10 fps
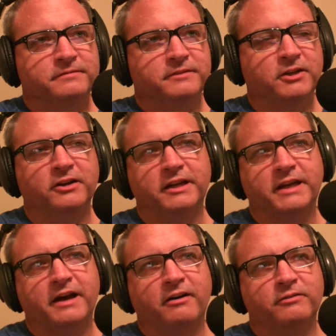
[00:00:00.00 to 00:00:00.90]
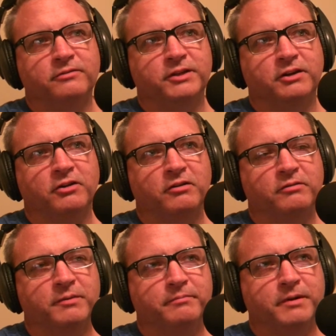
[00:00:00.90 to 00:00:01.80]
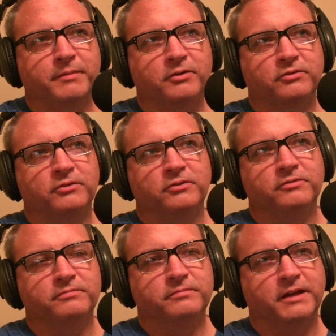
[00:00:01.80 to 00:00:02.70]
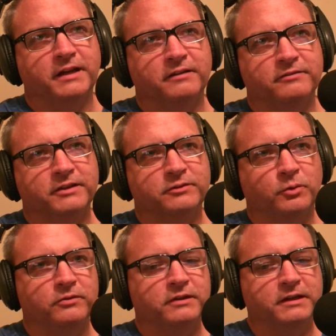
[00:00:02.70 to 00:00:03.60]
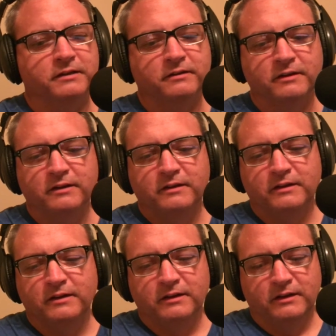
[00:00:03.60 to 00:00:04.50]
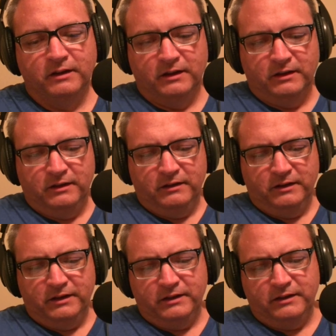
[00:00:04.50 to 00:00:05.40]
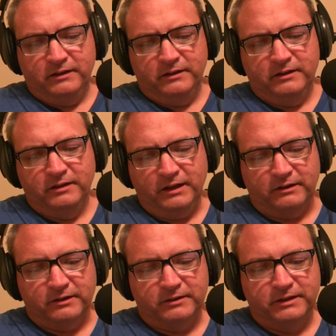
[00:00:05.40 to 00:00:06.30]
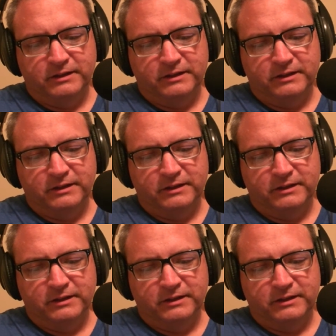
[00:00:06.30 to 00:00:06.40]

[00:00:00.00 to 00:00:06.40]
hug it out, emotional kind of towards the end. And I don't know.